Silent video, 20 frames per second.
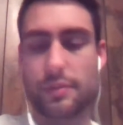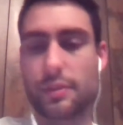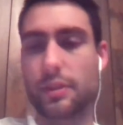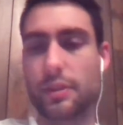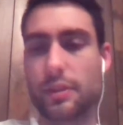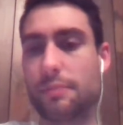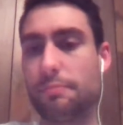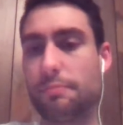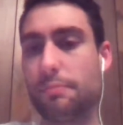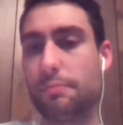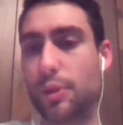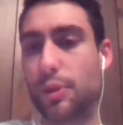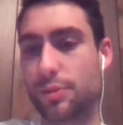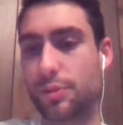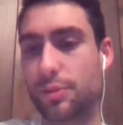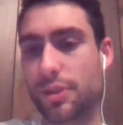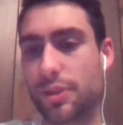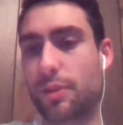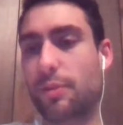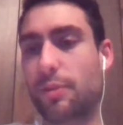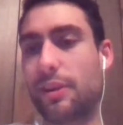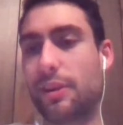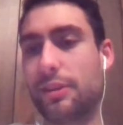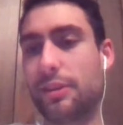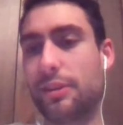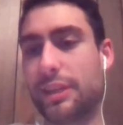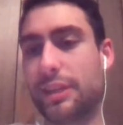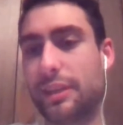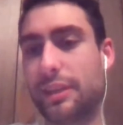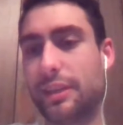the music
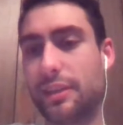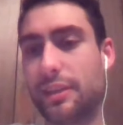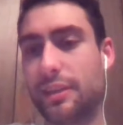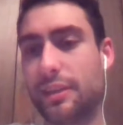quality,